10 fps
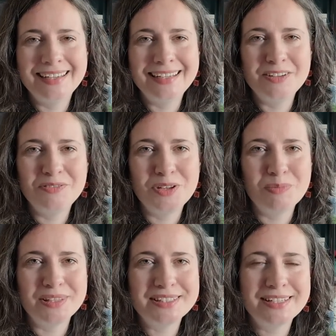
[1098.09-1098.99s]
in a few
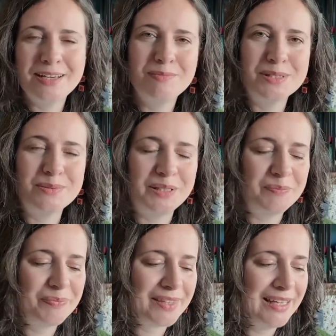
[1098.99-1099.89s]
months' time as well.
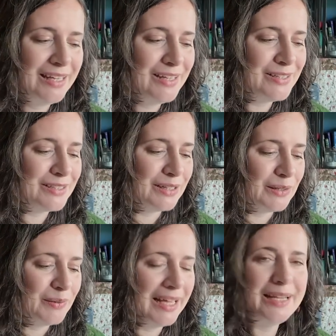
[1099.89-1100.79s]
So
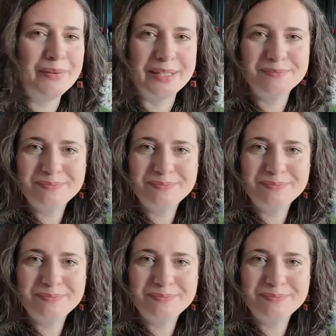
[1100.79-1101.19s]
anyway.